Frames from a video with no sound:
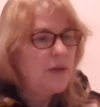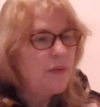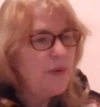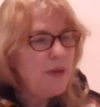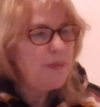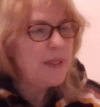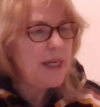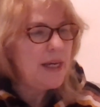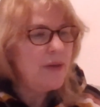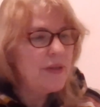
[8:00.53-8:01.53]
With
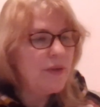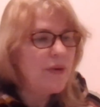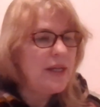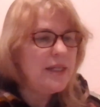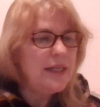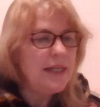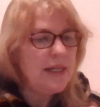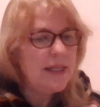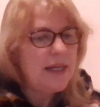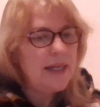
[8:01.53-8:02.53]
potatoes and rice in
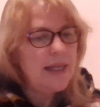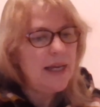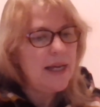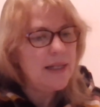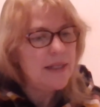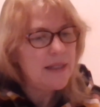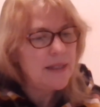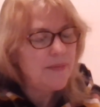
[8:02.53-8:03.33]
it? Yes.